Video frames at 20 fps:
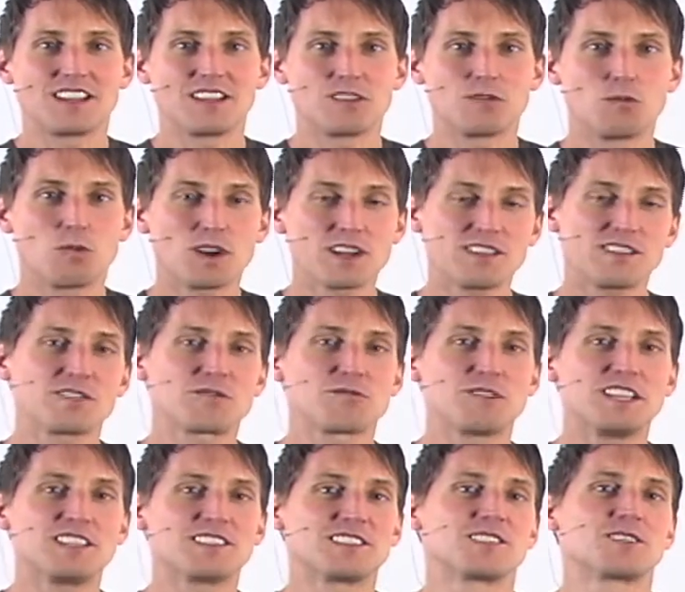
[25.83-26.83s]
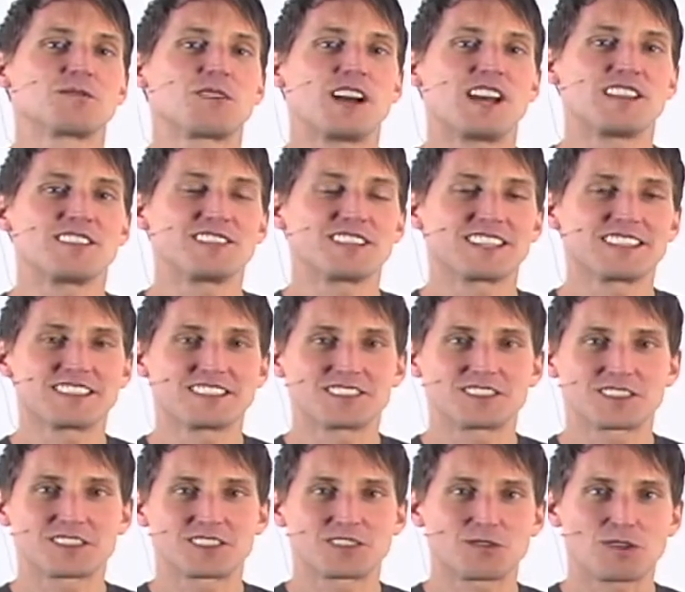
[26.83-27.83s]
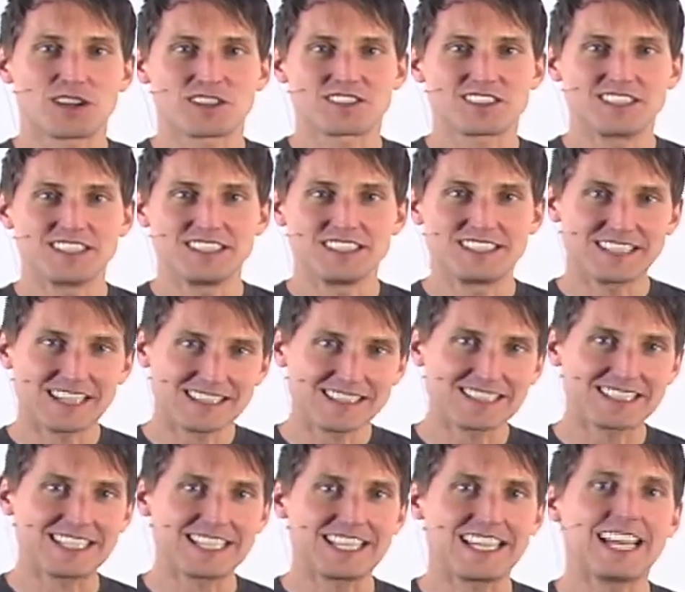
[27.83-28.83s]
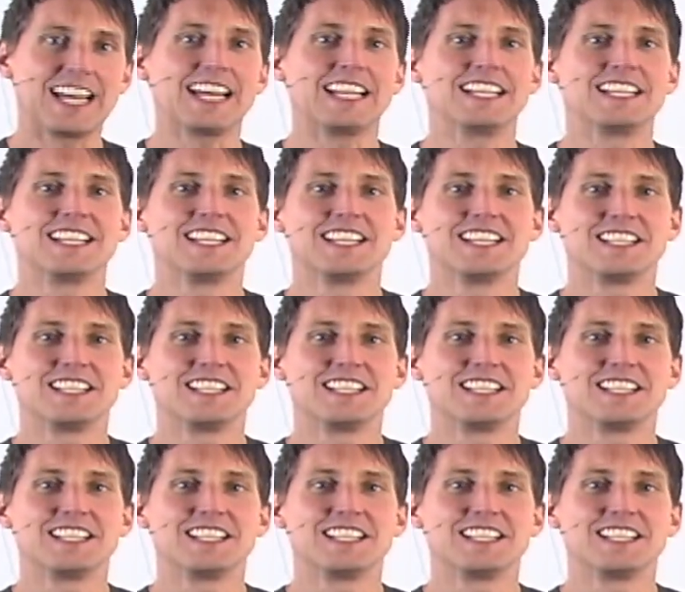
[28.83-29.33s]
one of the reasons why I think this question doesn't get